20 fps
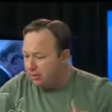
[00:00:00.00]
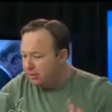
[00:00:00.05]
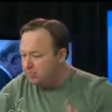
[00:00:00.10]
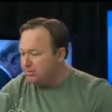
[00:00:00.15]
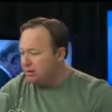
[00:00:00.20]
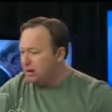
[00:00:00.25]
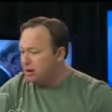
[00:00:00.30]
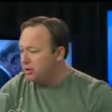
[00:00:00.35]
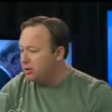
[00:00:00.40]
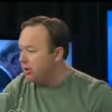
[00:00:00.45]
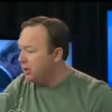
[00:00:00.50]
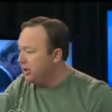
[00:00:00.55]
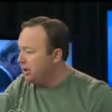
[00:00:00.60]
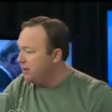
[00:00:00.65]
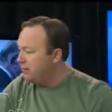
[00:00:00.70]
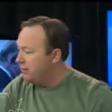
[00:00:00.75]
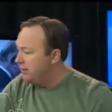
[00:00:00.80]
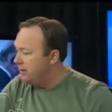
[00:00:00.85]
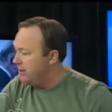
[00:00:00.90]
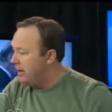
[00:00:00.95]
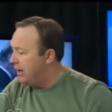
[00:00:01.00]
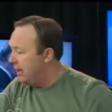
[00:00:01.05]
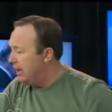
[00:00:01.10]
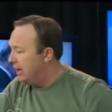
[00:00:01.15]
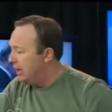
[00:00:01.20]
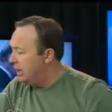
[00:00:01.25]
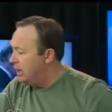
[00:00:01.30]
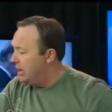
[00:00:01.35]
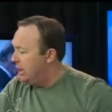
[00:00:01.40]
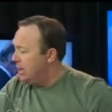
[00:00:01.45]
least partially every
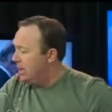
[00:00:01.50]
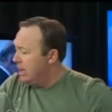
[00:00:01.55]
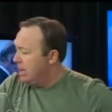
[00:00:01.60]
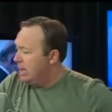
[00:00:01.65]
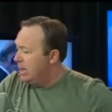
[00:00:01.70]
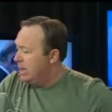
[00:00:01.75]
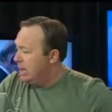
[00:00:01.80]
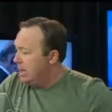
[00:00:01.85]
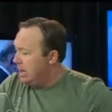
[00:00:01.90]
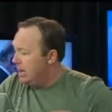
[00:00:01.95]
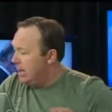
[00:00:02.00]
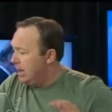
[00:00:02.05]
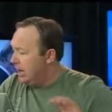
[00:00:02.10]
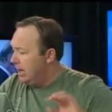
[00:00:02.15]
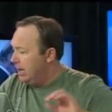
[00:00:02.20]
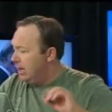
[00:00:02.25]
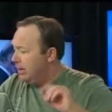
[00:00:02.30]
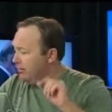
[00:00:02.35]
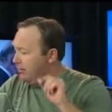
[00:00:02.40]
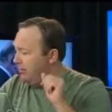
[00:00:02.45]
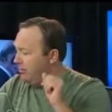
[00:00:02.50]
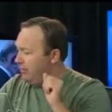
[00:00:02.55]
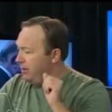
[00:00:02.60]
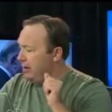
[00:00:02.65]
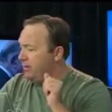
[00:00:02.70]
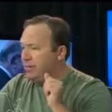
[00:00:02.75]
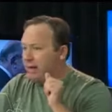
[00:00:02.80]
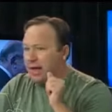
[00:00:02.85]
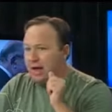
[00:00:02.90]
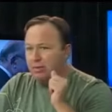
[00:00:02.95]
day. Um,
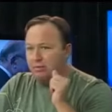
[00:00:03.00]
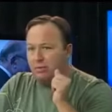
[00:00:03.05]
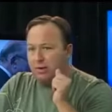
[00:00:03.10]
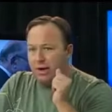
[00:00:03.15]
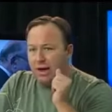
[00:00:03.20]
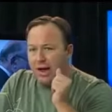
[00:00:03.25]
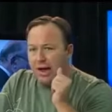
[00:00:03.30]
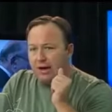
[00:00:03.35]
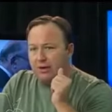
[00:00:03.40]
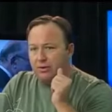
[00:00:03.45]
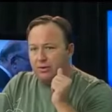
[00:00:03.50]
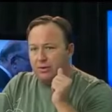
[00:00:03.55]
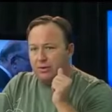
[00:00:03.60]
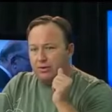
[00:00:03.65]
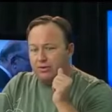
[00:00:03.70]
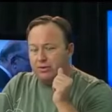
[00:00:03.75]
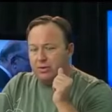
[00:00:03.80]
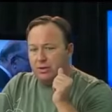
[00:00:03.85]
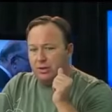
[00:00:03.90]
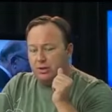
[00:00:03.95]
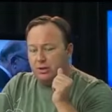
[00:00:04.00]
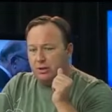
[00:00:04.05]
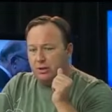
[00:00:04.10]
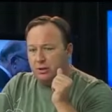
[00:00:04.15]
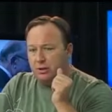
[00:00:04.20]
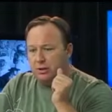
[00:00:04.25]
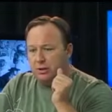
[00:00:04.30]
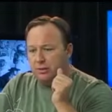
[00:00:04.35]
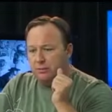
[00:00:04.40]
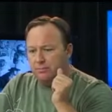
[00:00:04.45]
they've had reactors
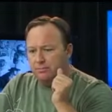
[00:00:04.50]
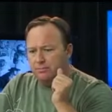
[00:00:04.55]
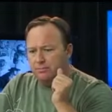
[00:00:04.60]
in